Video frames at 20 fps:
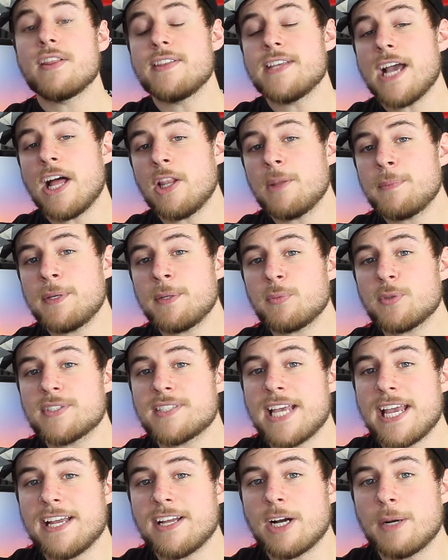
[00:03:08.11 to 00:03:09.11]
The element will
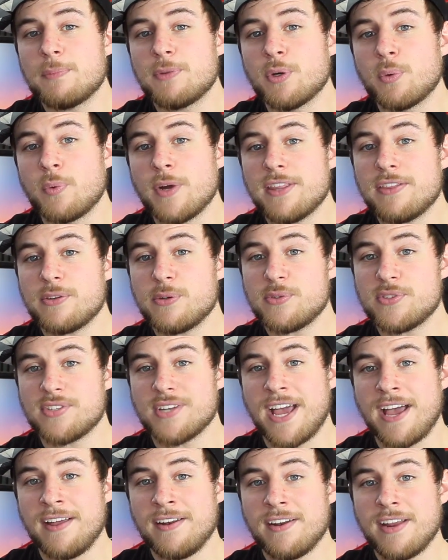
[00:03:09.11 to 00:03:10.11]
take up the width you
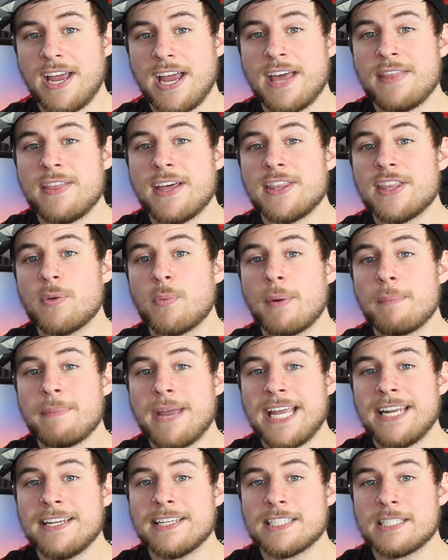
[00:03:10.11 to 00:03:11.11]
set, and then the
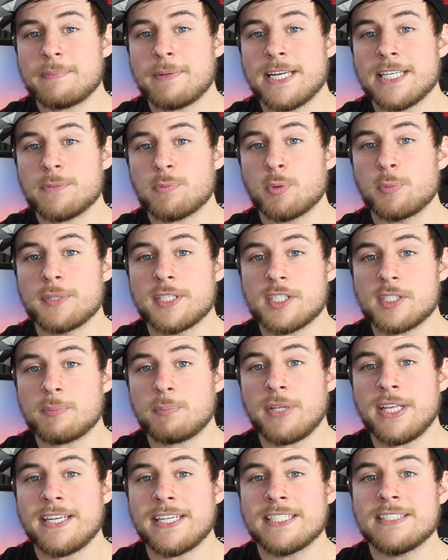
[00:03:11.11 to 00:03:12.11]
remaining space will be
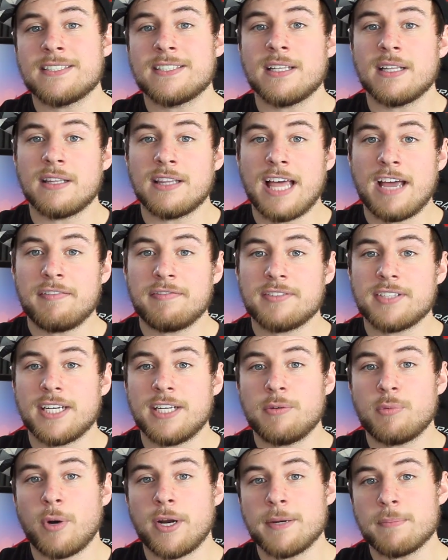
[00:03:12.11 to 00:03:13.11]
split into the left
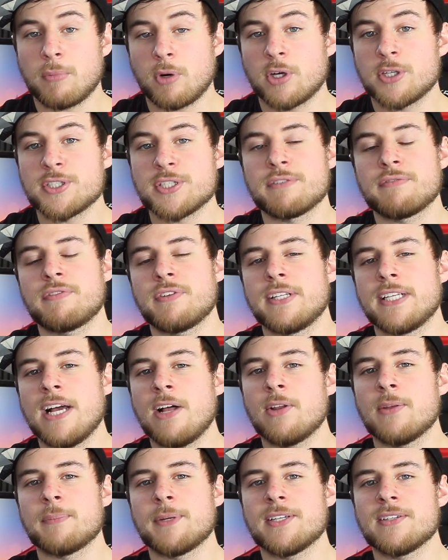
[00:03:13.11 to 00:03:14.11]
and right margin for the
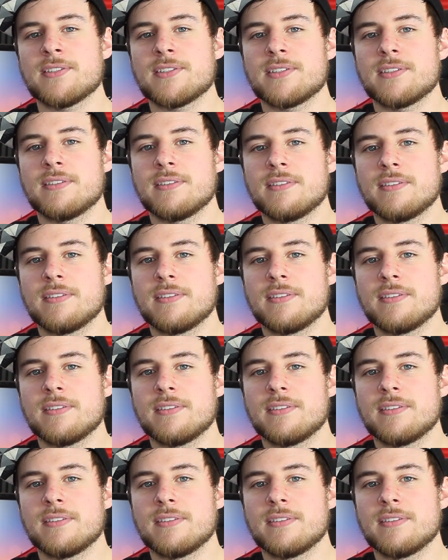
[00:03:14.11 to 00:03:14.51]
element.